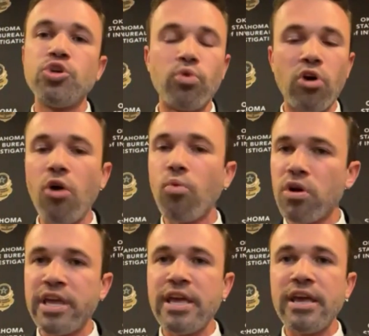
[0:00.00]
We're all
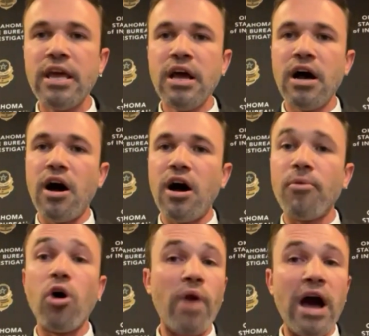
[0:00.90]
working
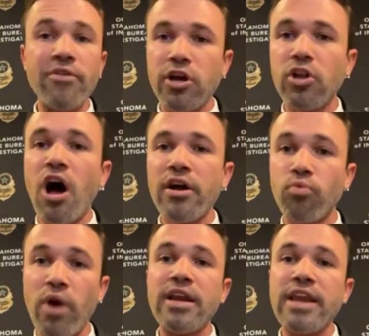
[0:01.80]
around the clock
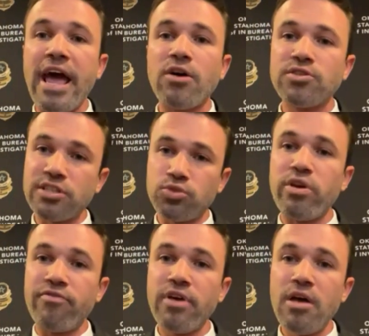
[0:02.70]
right now since we've